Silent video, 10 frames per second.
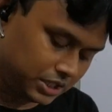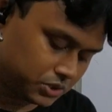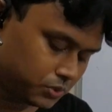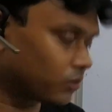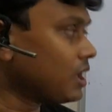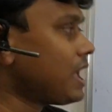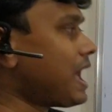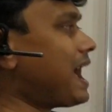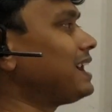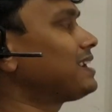ketone,
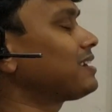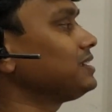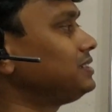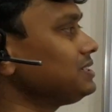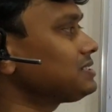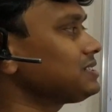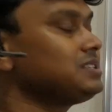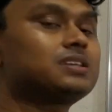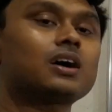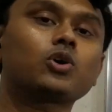and this
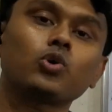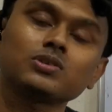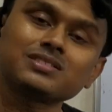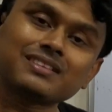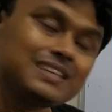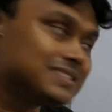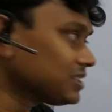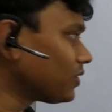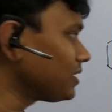is a cross Claisen